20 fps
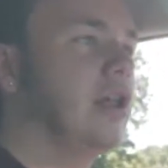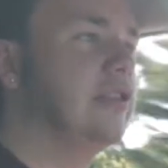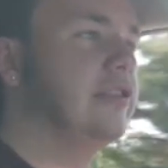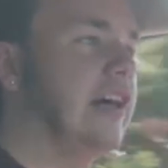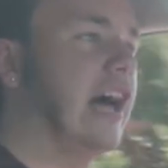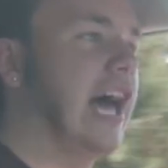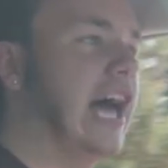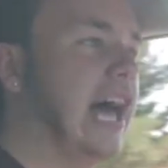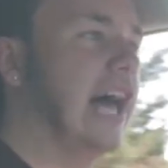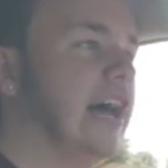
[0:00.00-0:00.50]

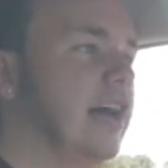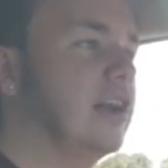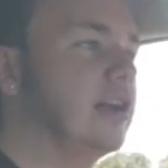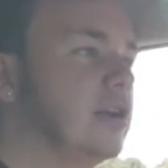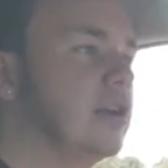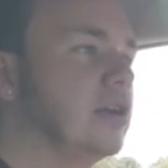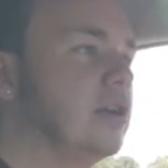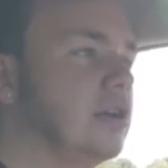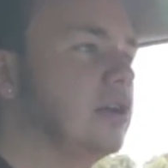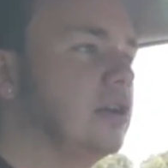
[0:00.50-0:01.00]
that
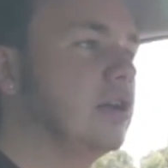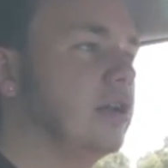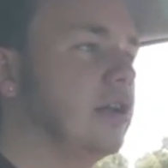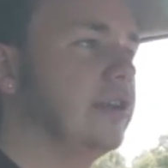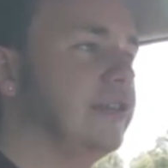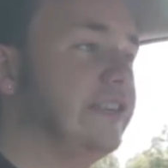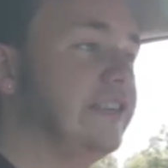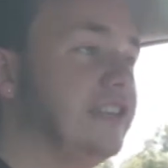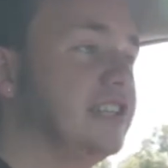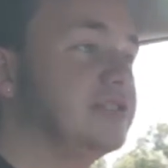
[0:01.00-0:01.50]

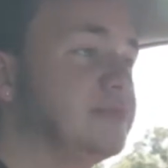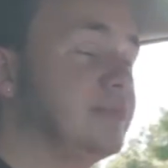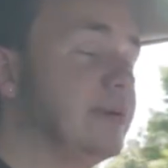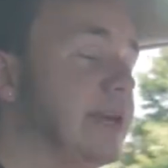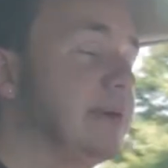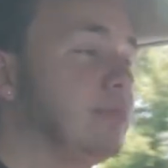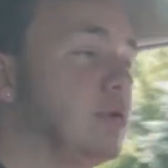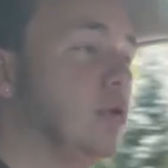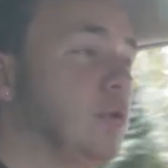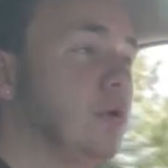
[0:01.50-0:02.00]
these
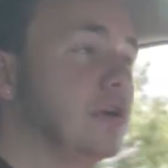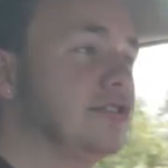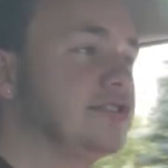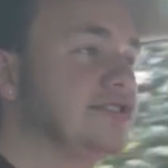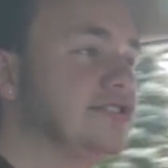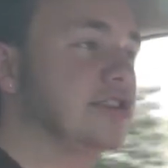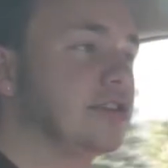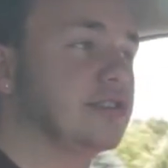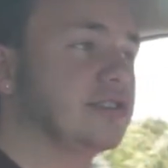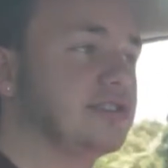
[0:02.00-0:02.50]
people were
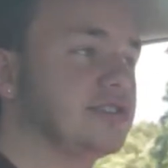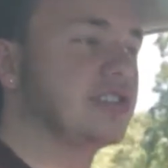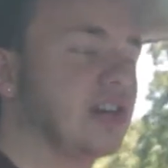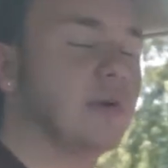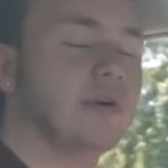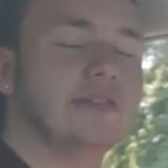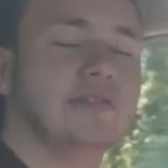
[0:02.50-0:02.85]
still so